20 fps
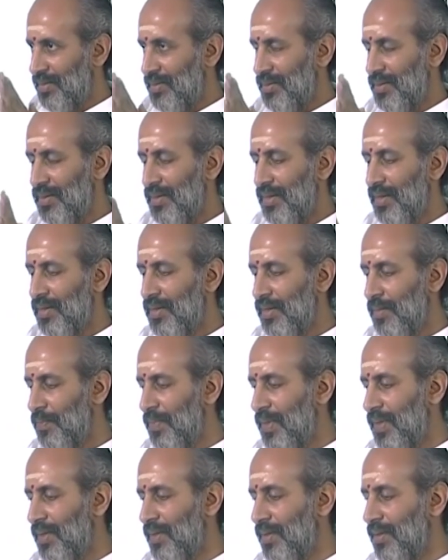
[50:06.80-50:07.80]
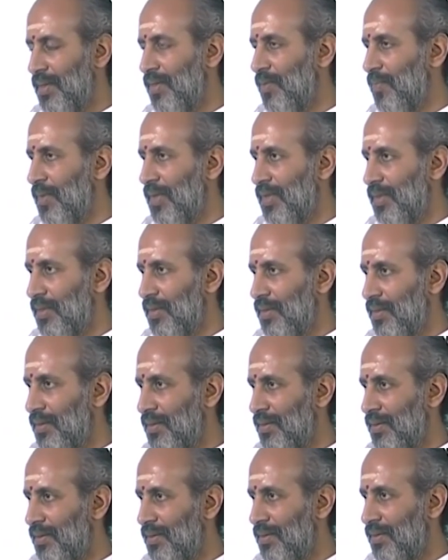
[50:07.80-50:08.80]
The ecliptic and equator
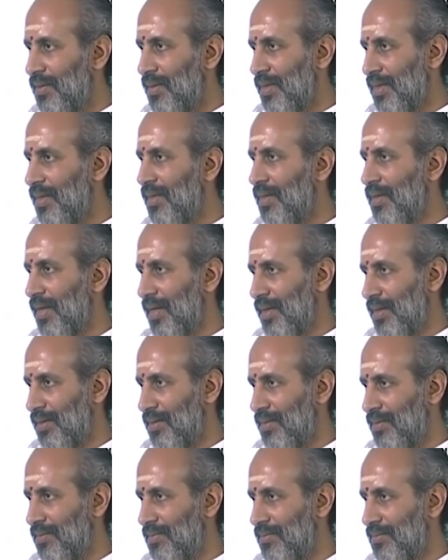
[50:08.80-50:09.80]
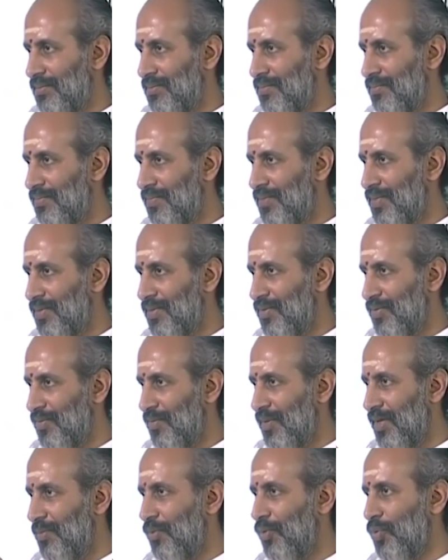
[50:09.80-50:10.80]
are inclined, so
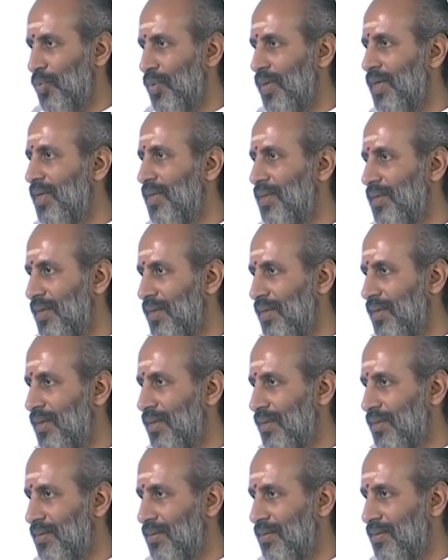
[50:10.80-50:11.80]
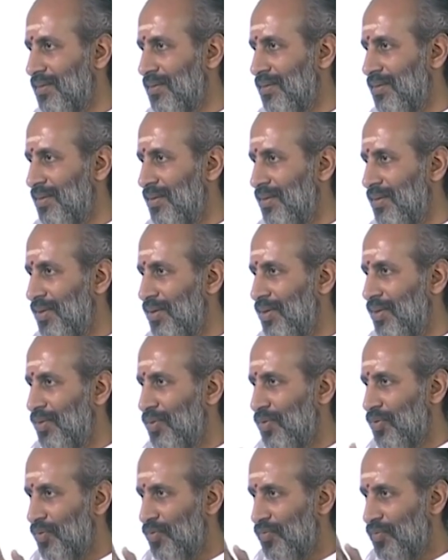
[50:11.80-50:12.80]
by about 23 degrees.
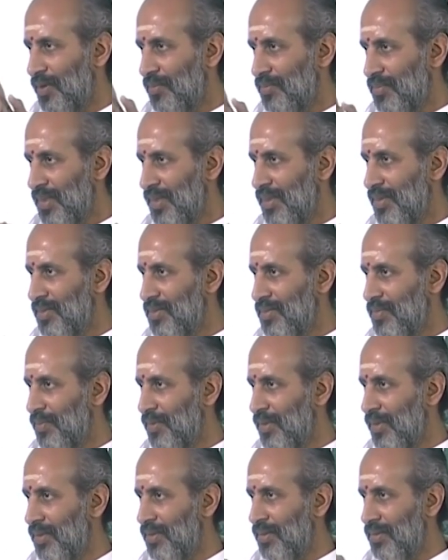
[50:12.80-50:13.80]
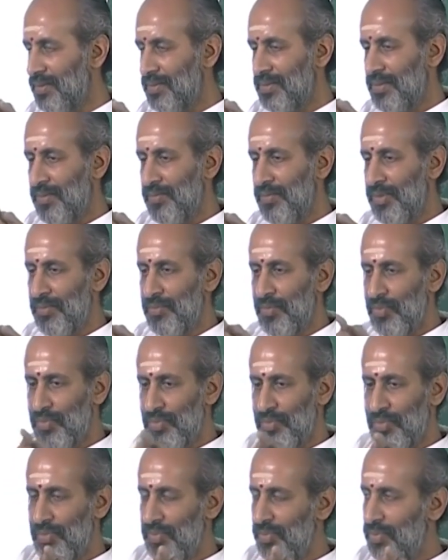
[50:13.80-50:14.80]
So from the east point, sun will move
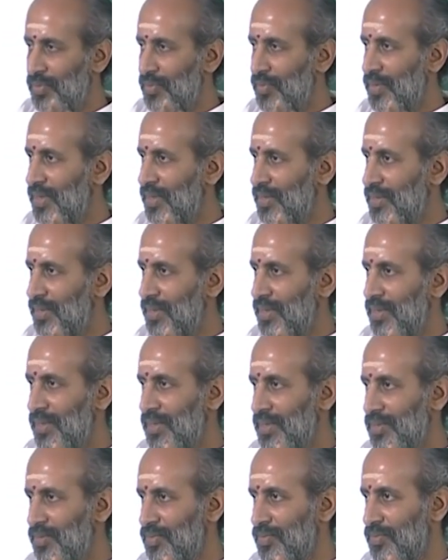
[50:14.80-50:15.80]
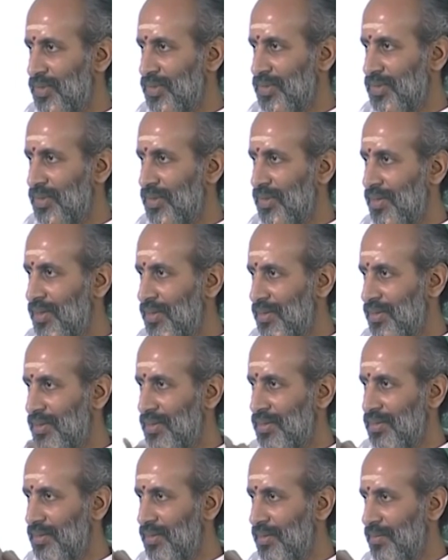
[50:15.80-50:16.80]
to 23 degrees towards the north,
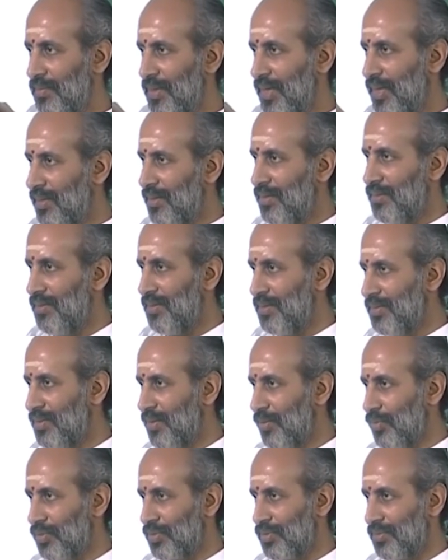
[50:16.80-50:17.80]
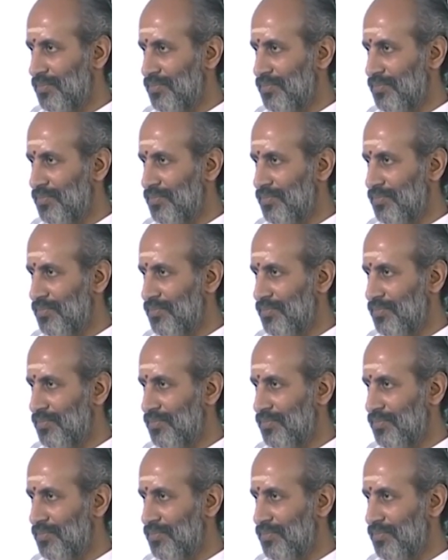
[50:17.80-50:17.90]
return back and then south.